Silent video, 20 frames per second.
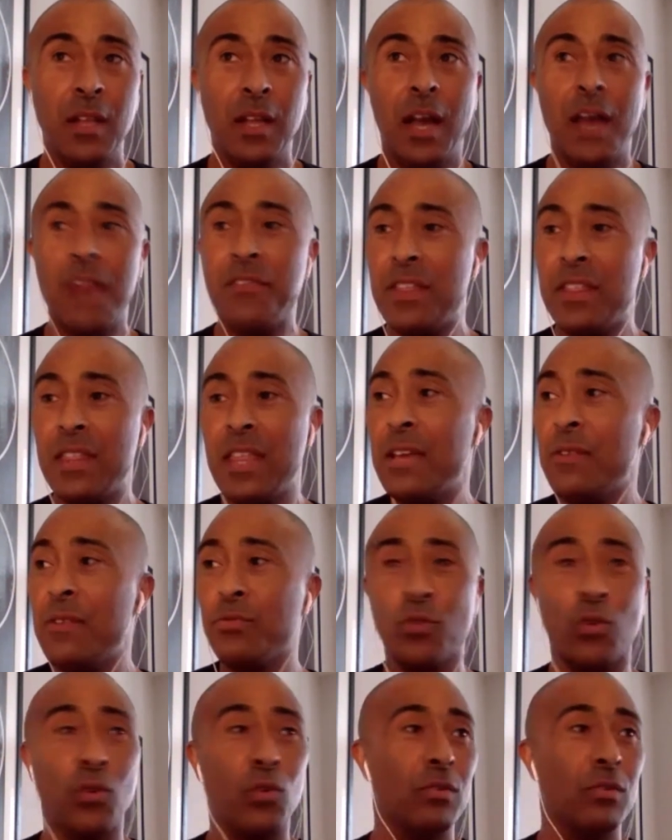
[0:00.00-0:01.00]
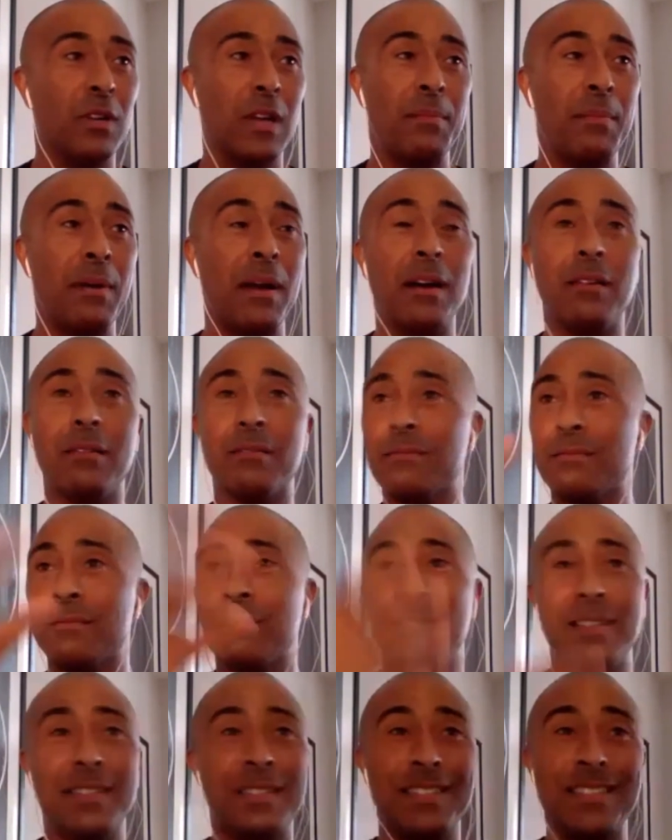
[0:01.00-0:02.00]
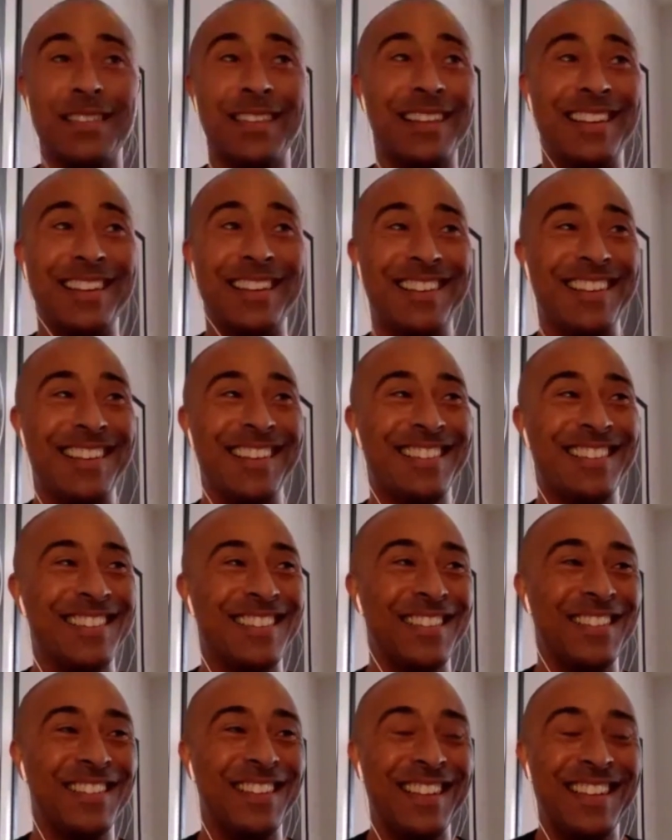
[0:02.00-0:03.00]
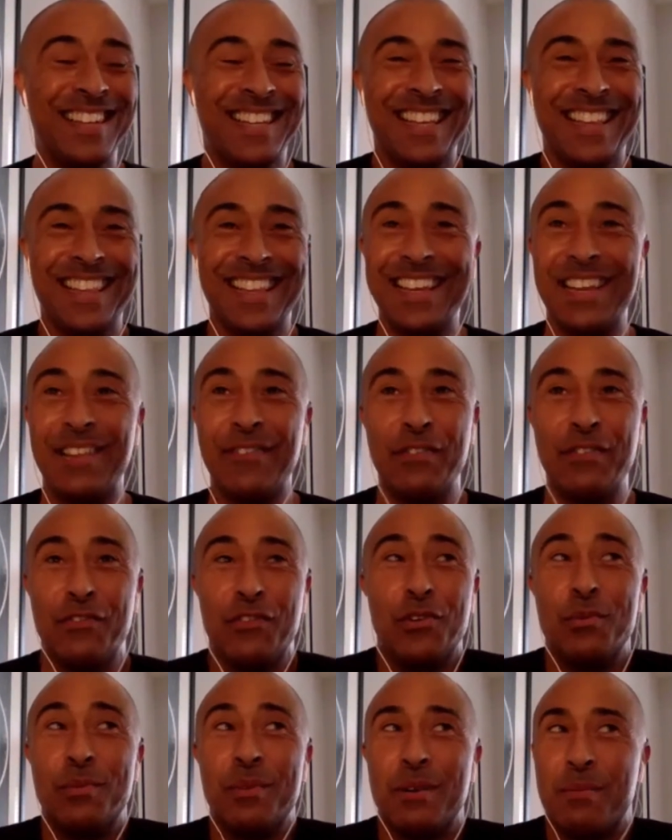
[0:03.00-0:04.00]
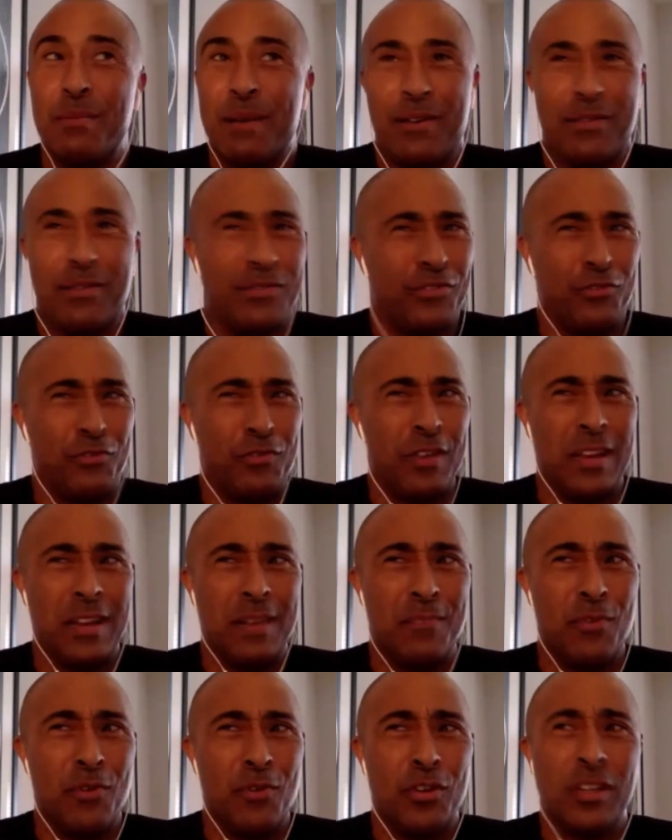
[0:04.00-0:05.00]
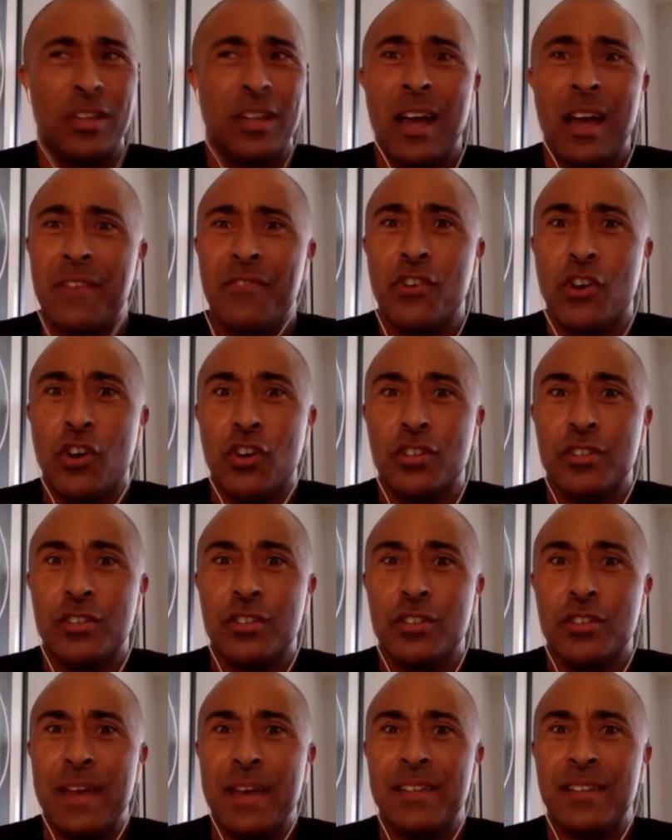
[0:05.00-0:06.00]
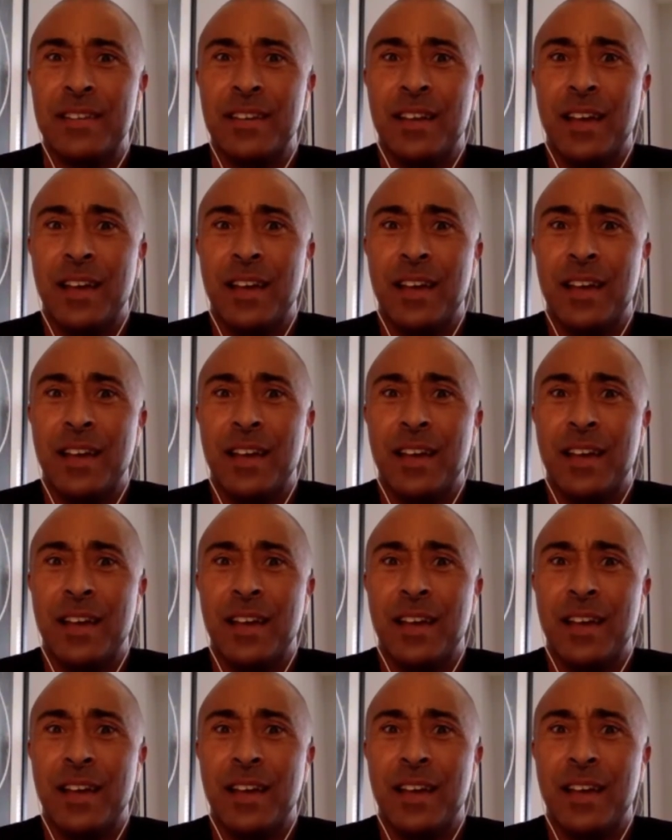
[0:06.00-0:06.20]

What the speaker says: And then they would all come out into the living room at about 3 a.m. I haven't gone to bed.